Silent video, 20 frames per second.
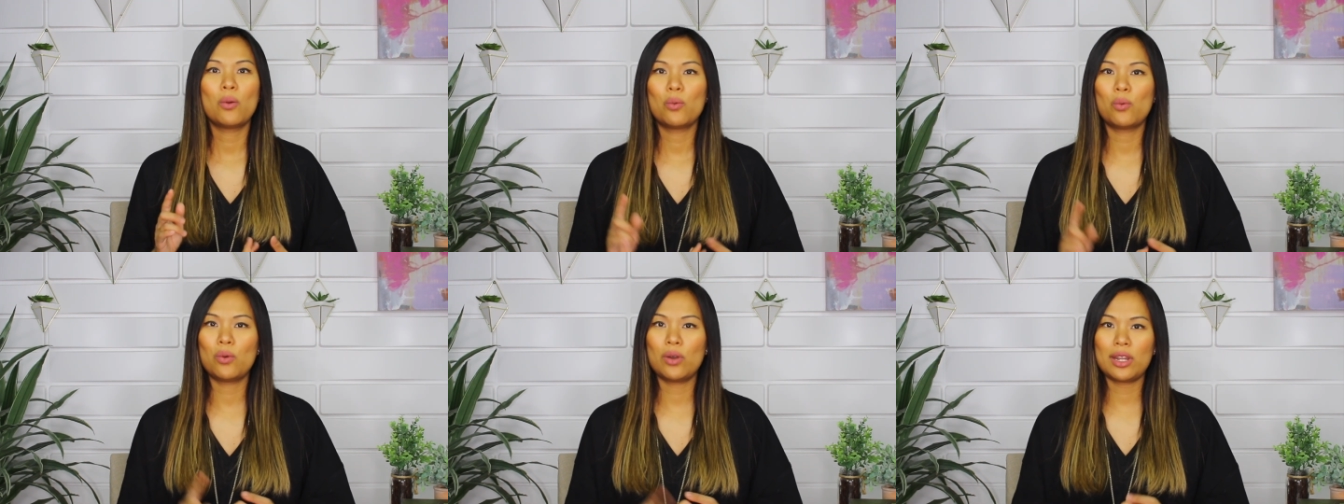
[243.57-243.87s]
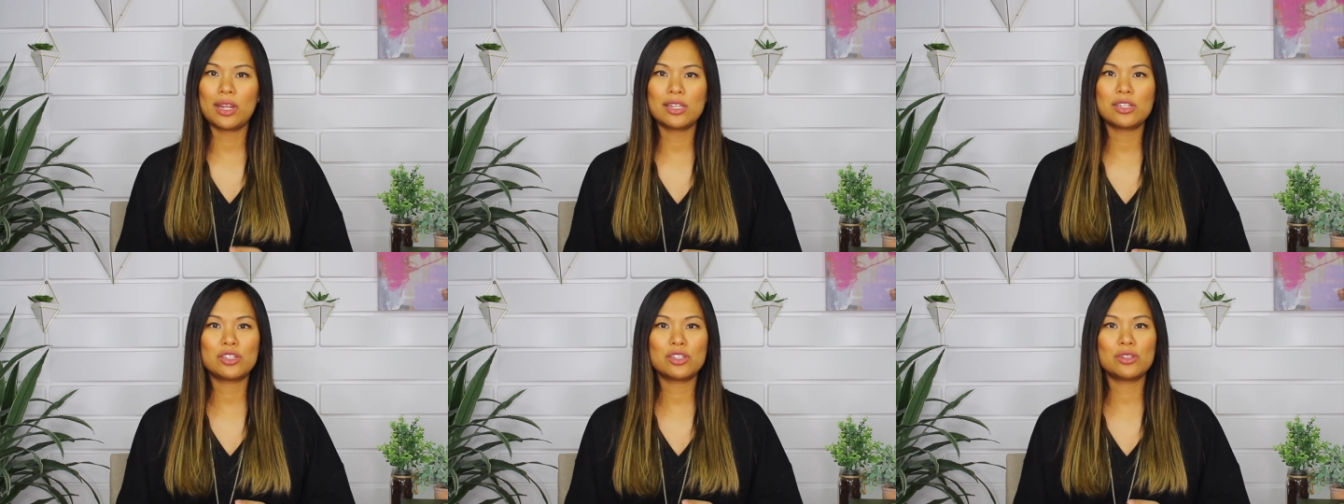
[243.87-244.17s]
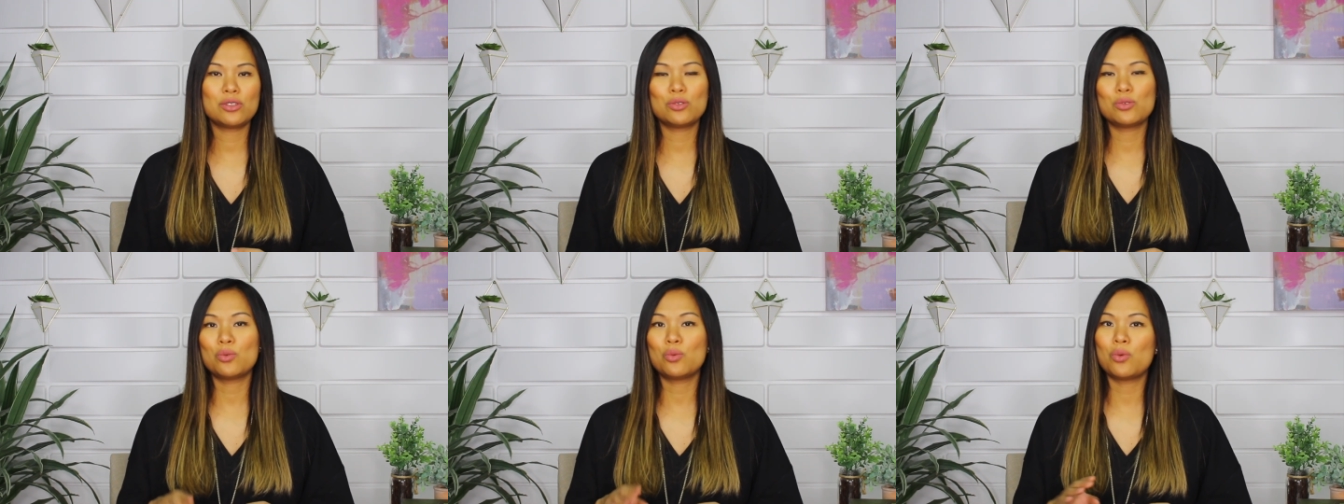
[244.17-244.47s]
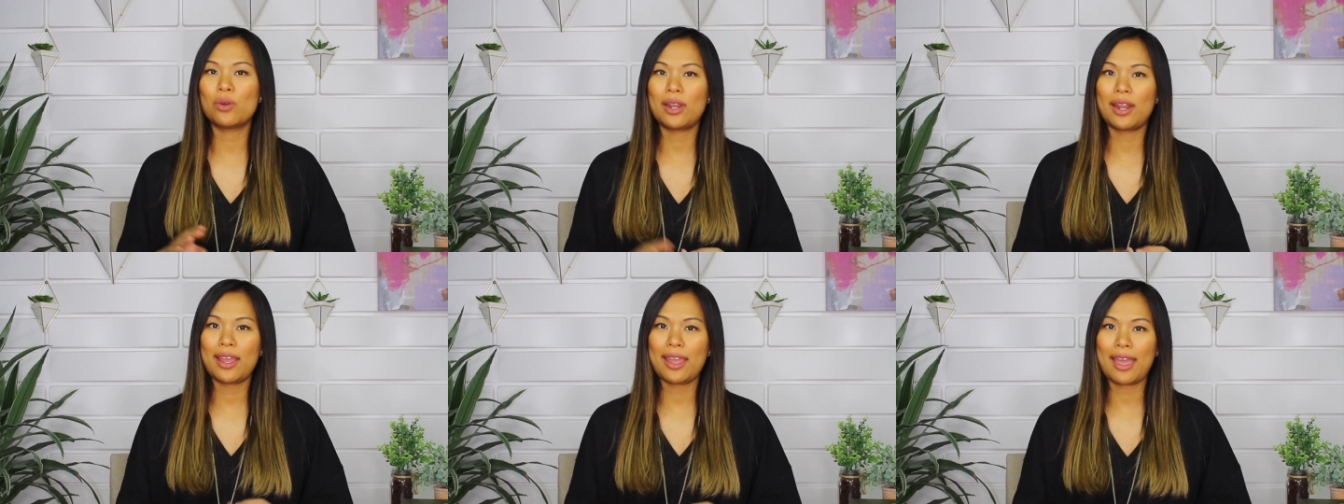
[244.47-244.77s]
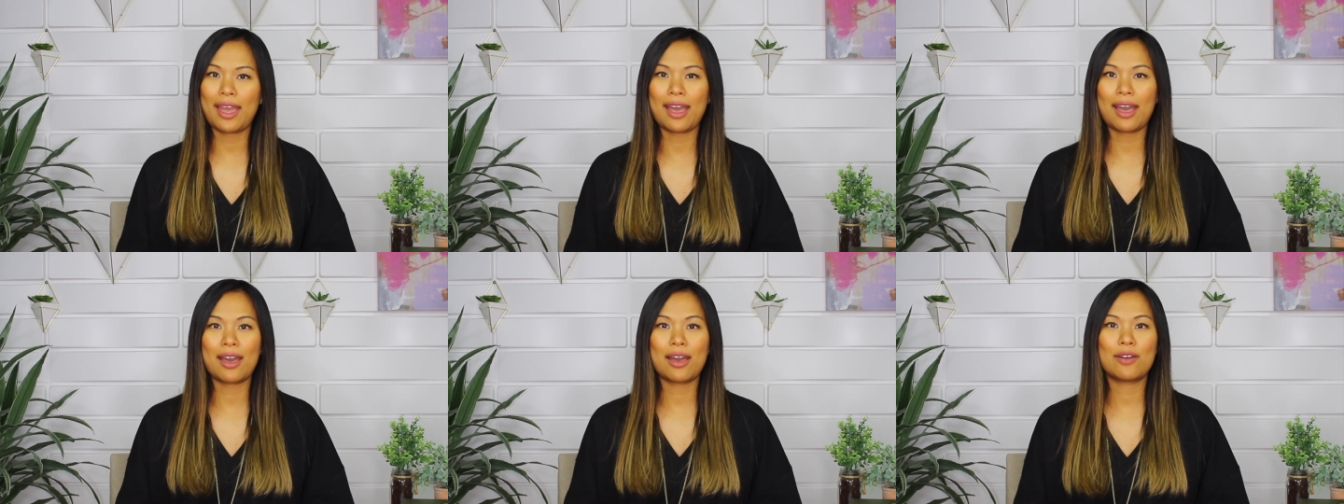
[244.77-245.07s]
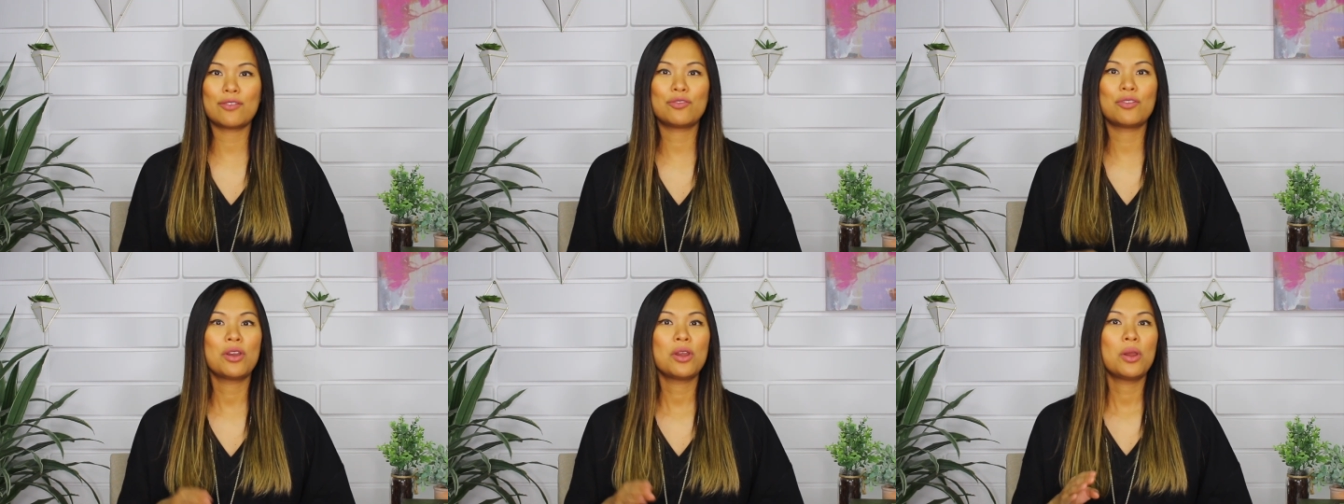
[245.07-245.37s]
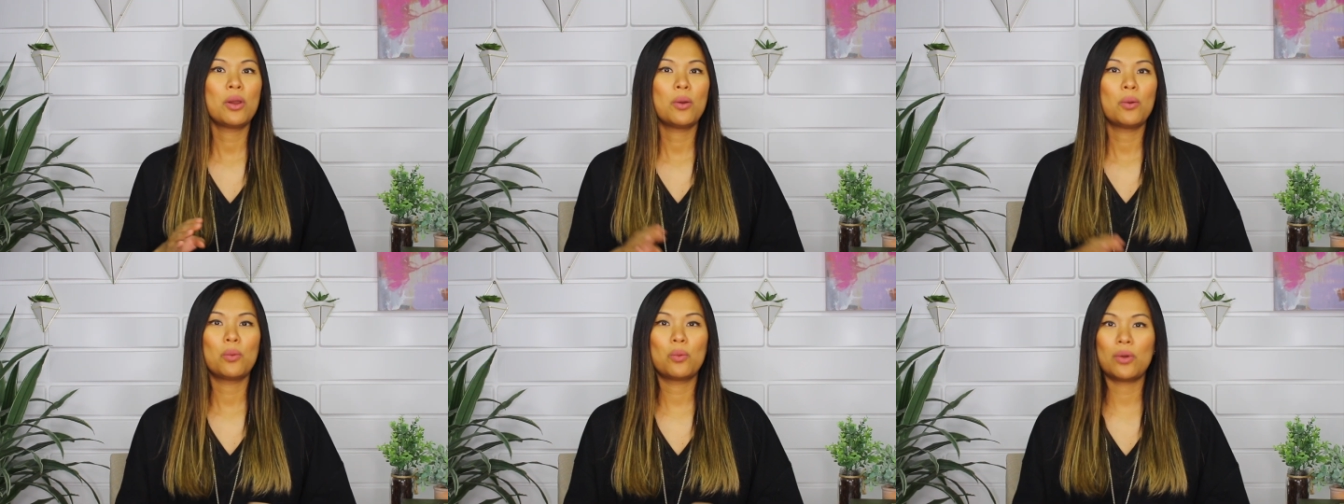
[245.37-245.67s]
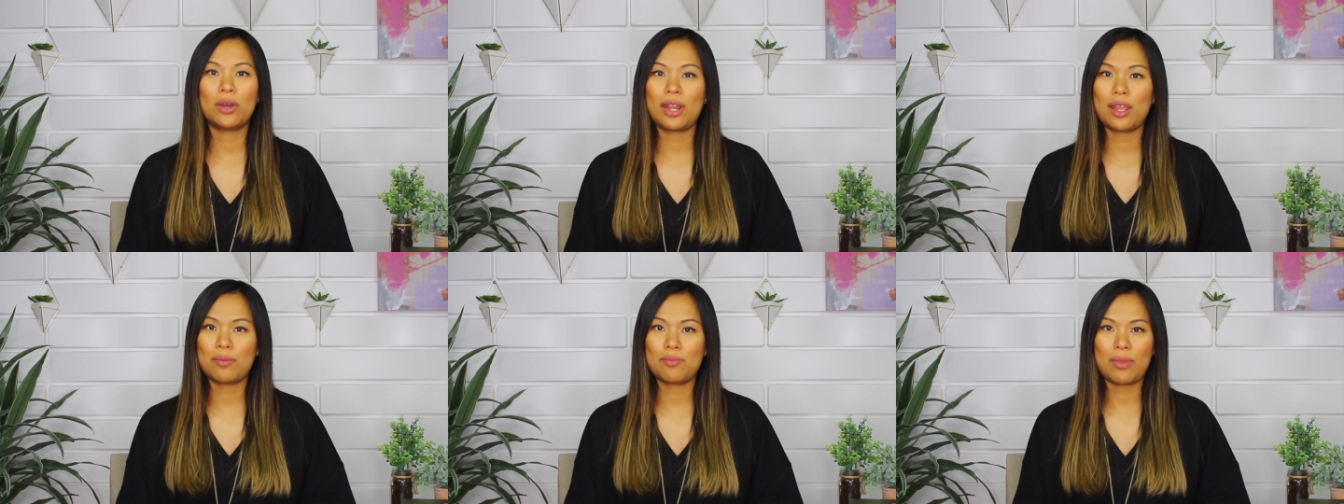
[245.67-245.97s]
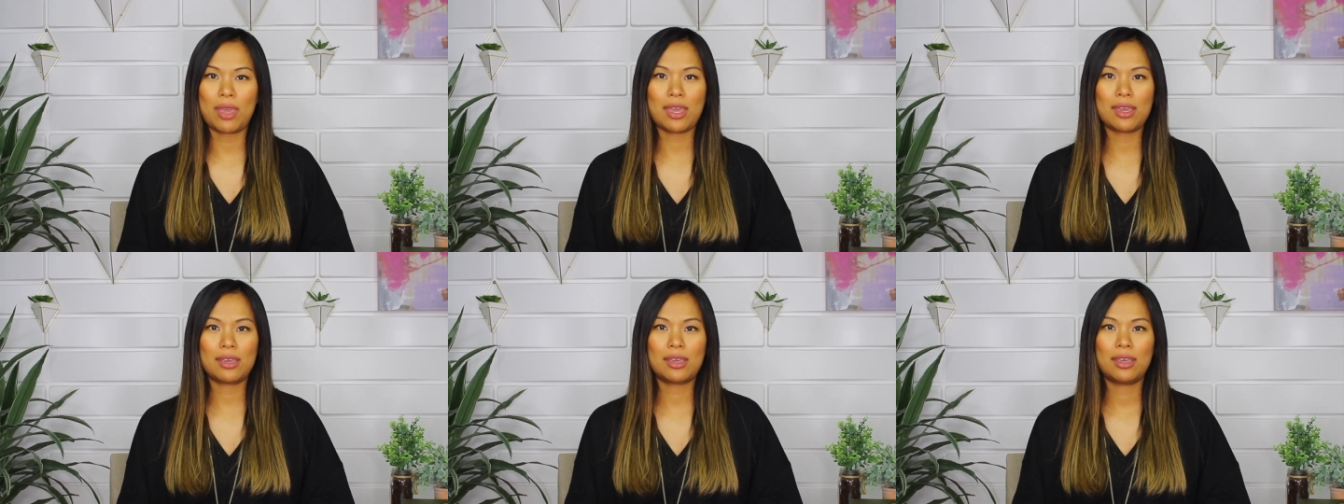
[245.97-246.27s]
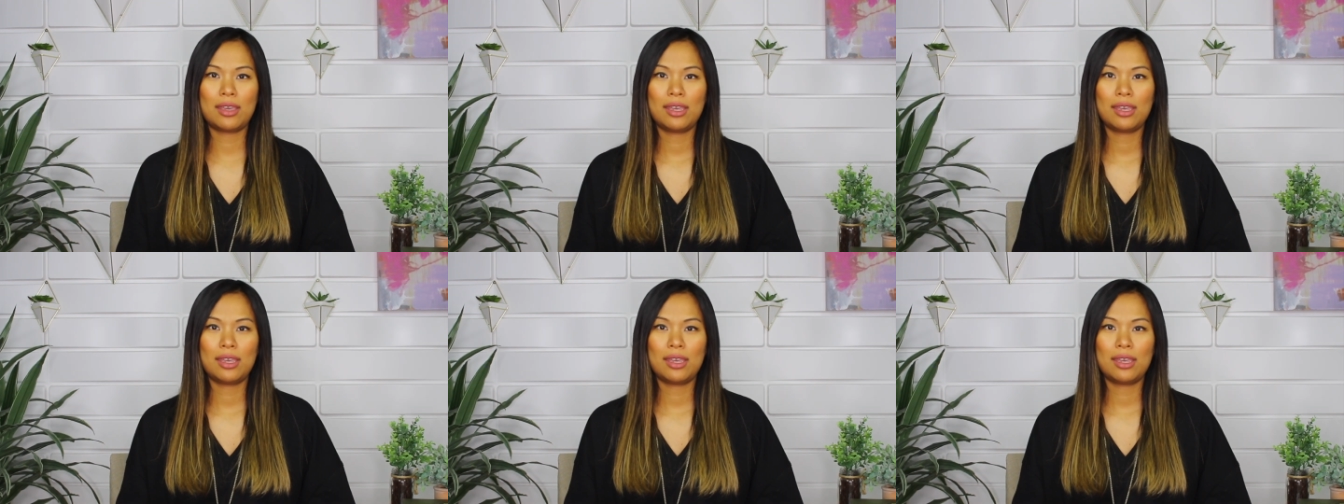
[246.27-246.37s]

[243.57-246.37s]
what I do, what I have, what I make.